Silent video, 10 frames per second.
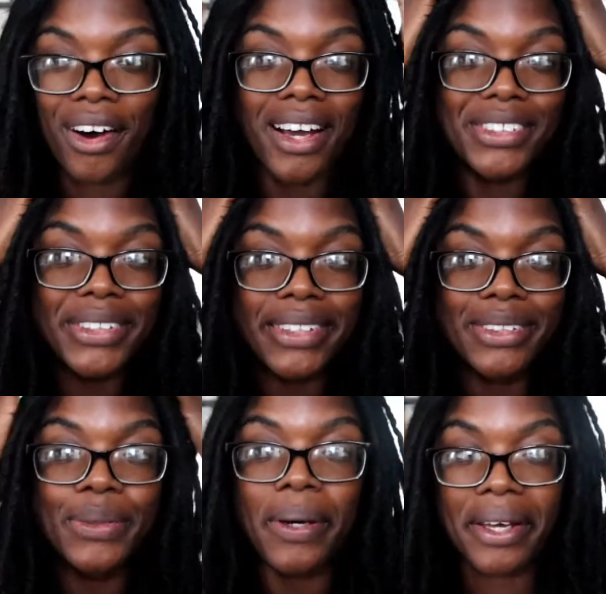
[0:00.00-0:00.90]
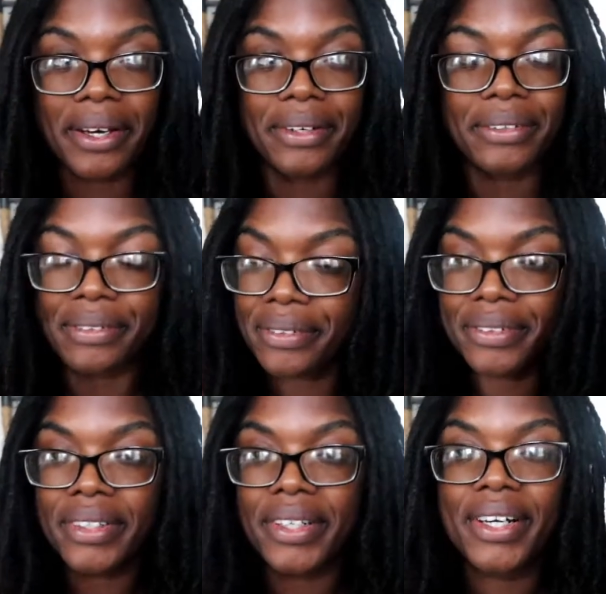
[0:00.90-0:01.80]
112
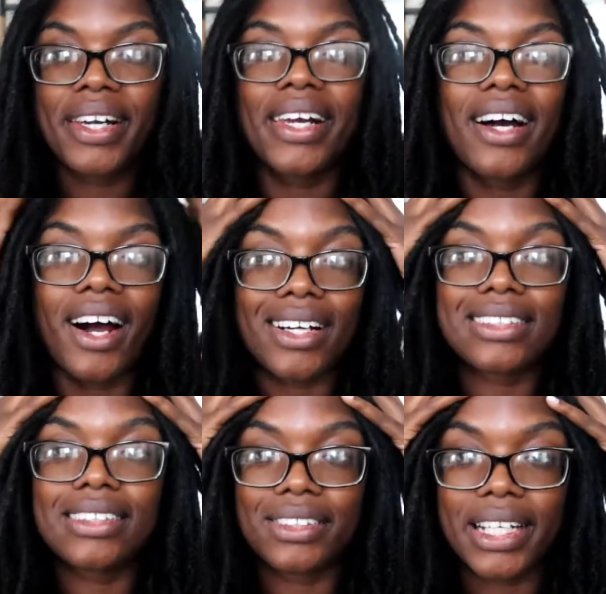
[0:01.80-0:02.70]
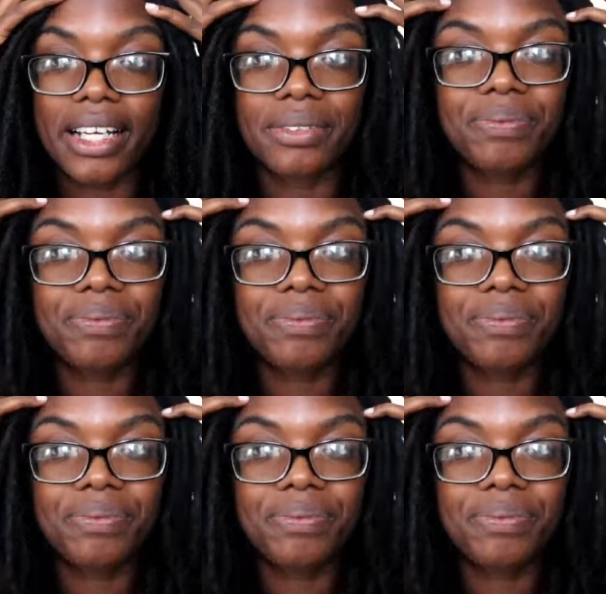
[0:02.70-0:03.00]
are still there.